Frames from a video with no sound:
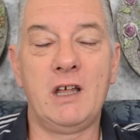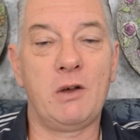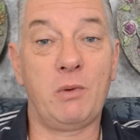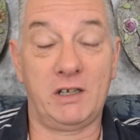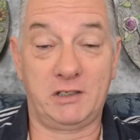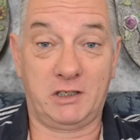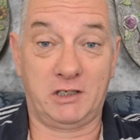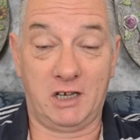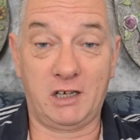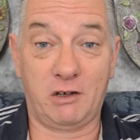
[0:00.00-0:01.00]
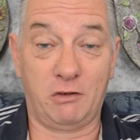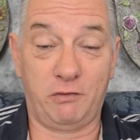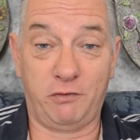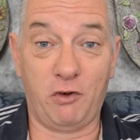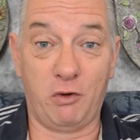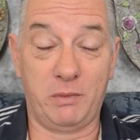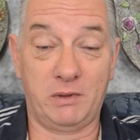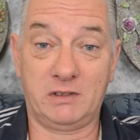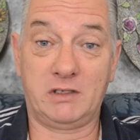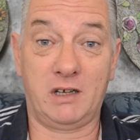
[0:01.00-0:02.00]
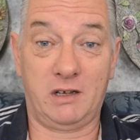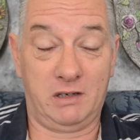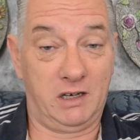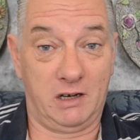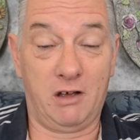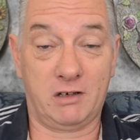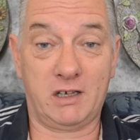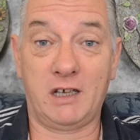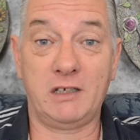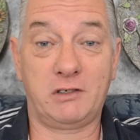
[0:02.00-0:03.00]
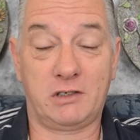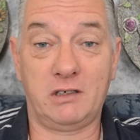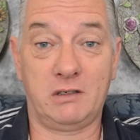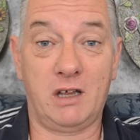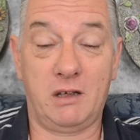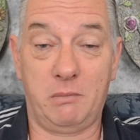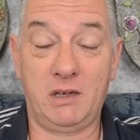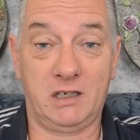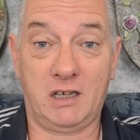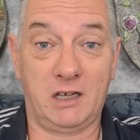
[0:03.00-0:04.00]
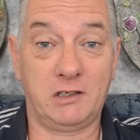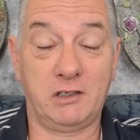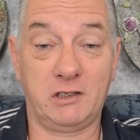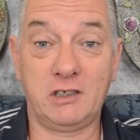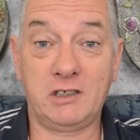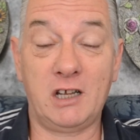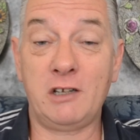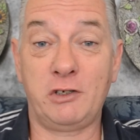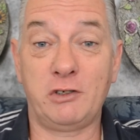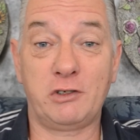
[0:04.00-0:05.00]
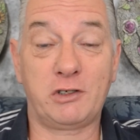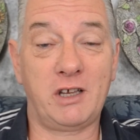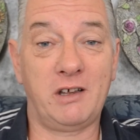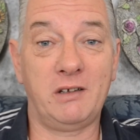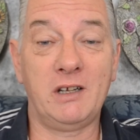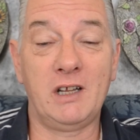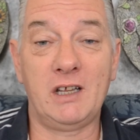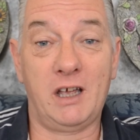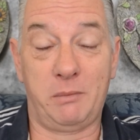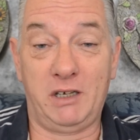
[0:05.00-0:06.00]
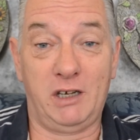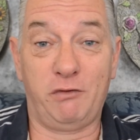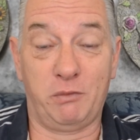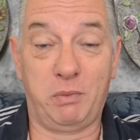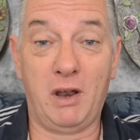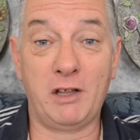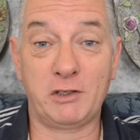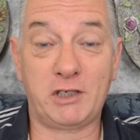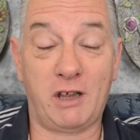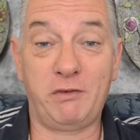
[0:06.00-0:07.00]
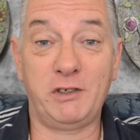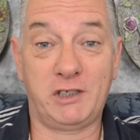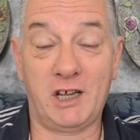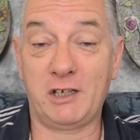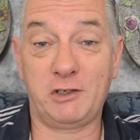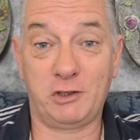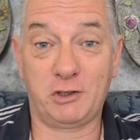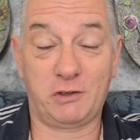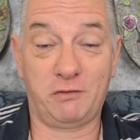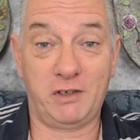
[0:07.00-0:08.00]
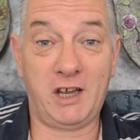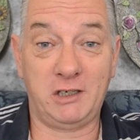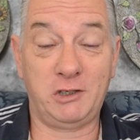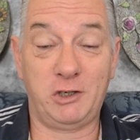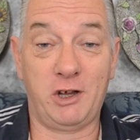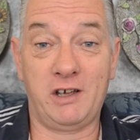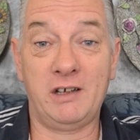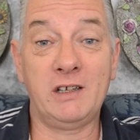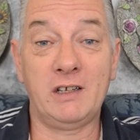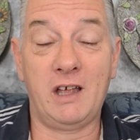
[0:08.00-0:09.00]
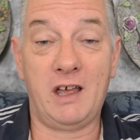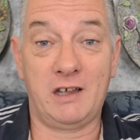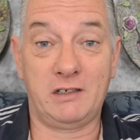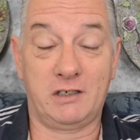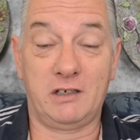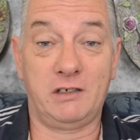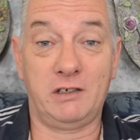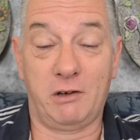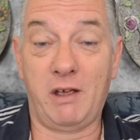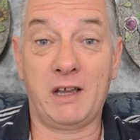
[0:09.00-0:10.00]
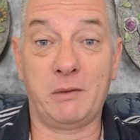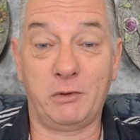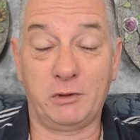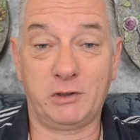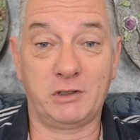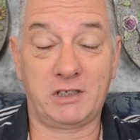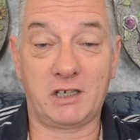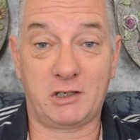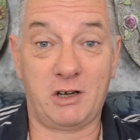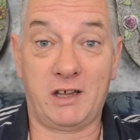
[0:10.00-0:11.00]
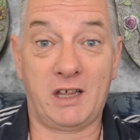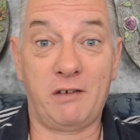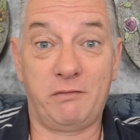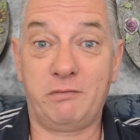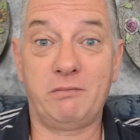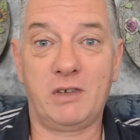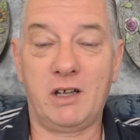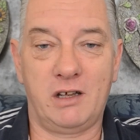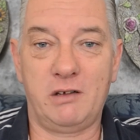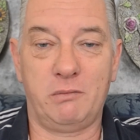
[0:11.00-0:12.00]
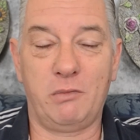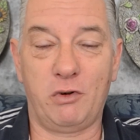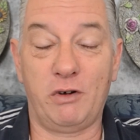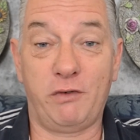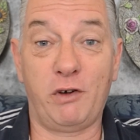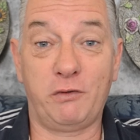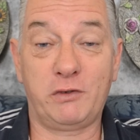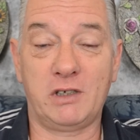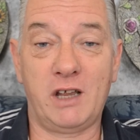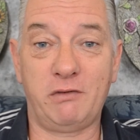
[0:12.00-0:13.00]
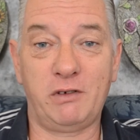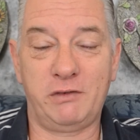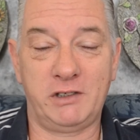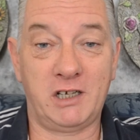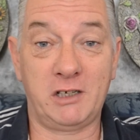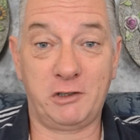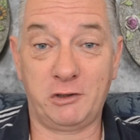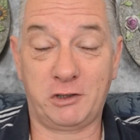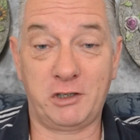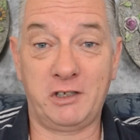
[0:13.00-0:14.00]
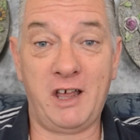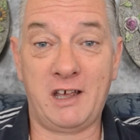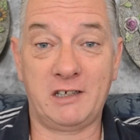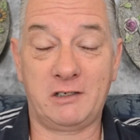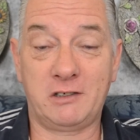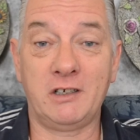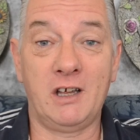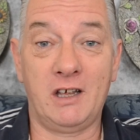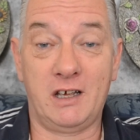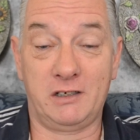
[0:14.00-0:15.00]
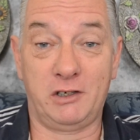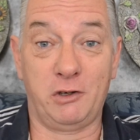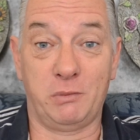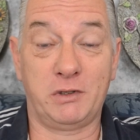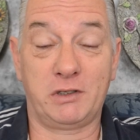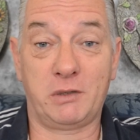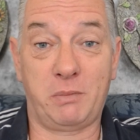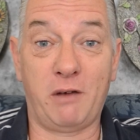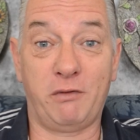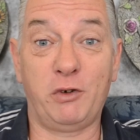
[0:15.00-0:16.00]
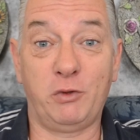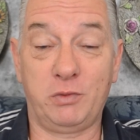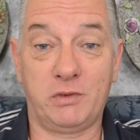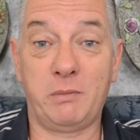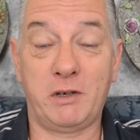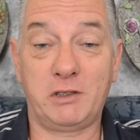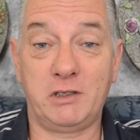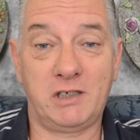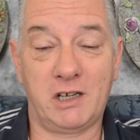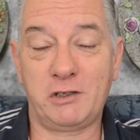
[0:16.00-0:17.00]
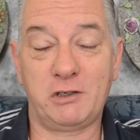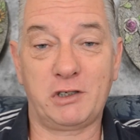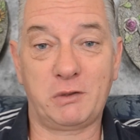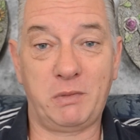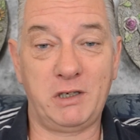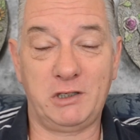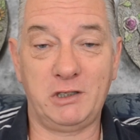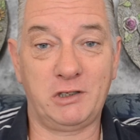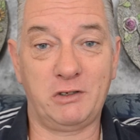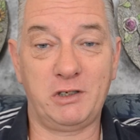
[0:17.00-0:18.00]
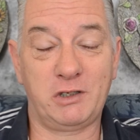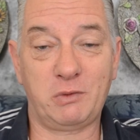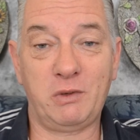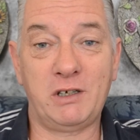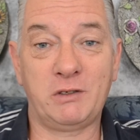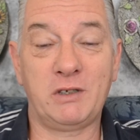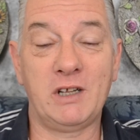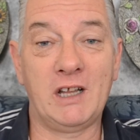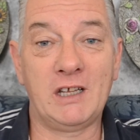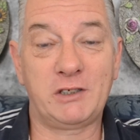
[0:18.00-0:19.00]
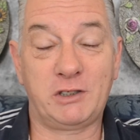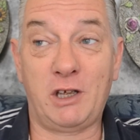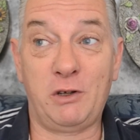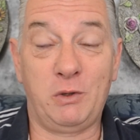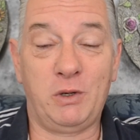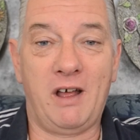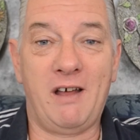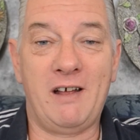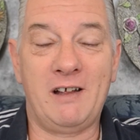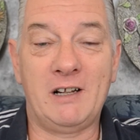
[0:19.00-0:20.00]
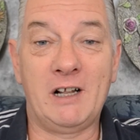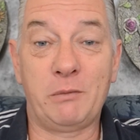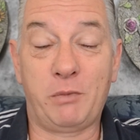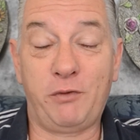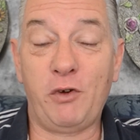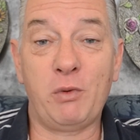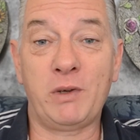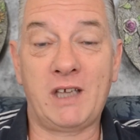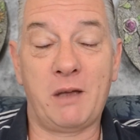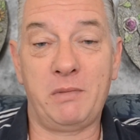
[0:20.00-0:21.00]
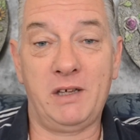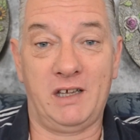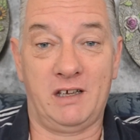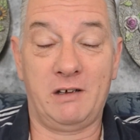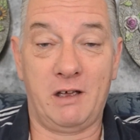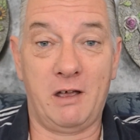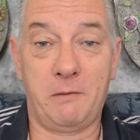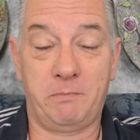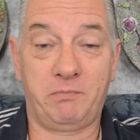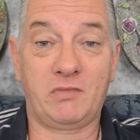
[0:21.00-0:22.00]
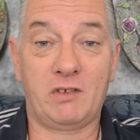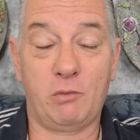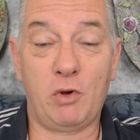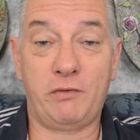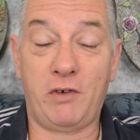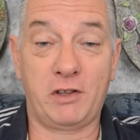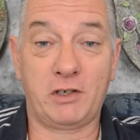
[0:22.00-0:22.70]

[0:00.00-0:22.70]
Well, it's to take on form and, uh, in our case, and uh, many cases, intelligence. Uh, I mean, even plants have intelligence of nature and uh, you know animals and such like have a more evolved level of intelligence than that and humans above all the most intelligent species on this world so uh, before we come here um, what father